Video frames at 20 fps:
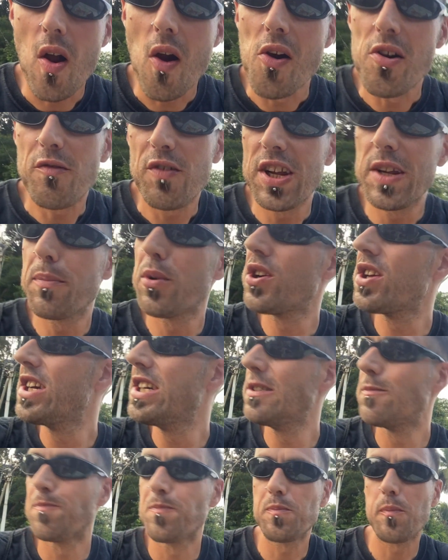If anybody
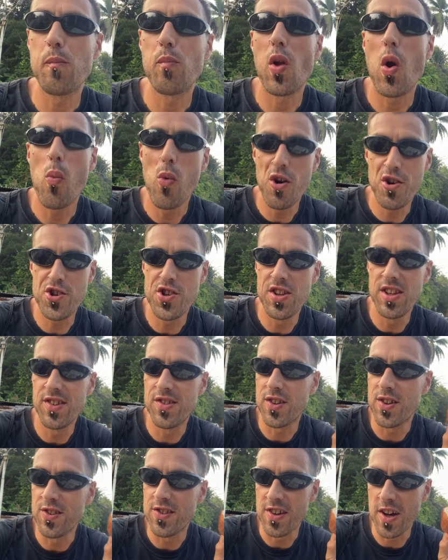watching this
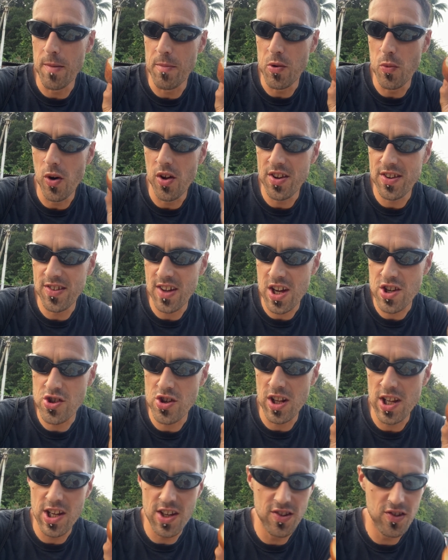can tell me what this
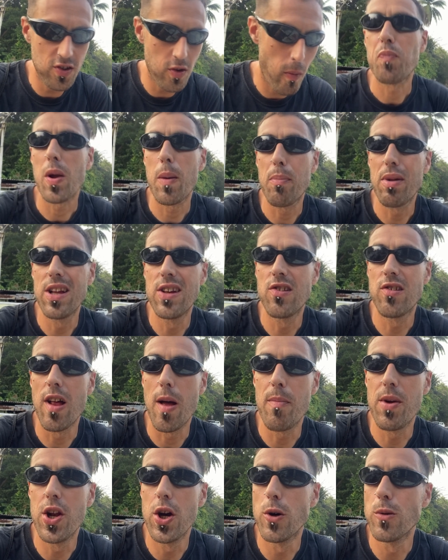actually is, please let
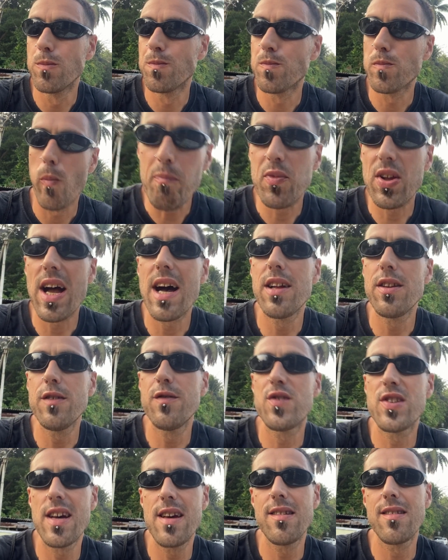me know. It kind of
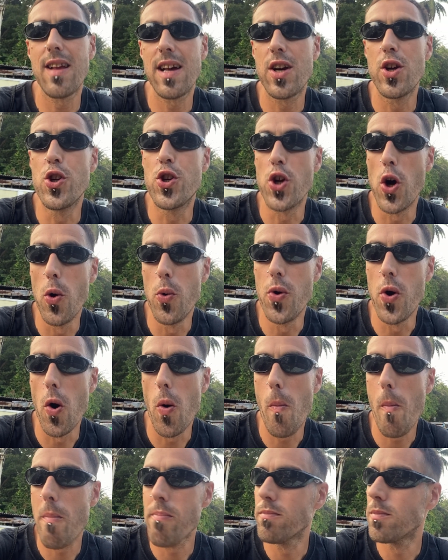tastes like a donut.
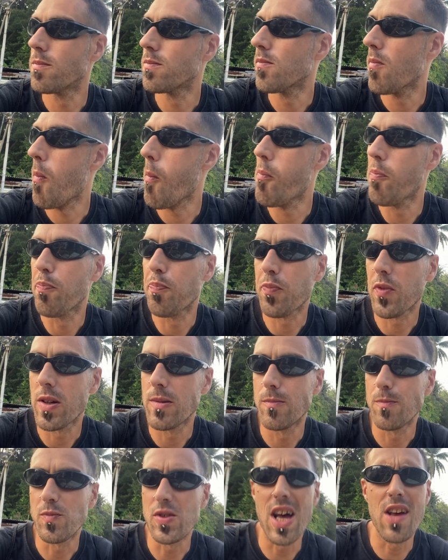
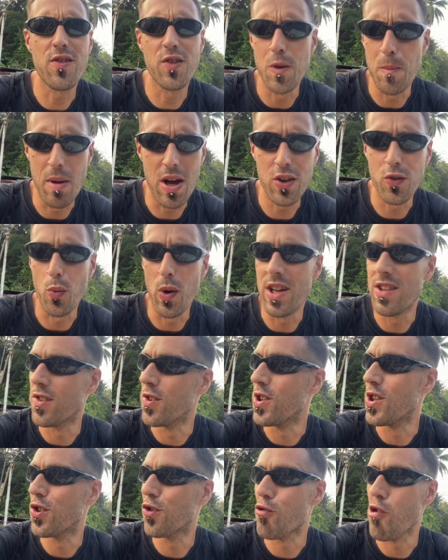That's the best way to
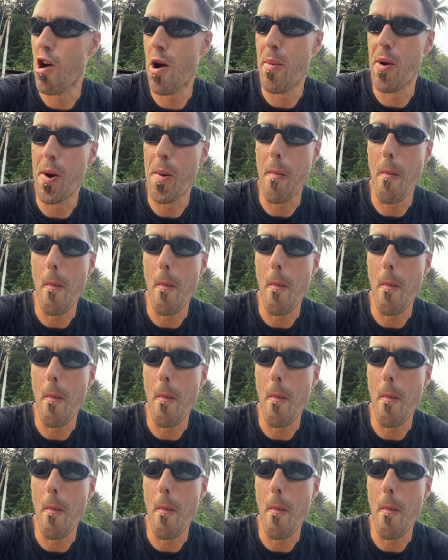describe it.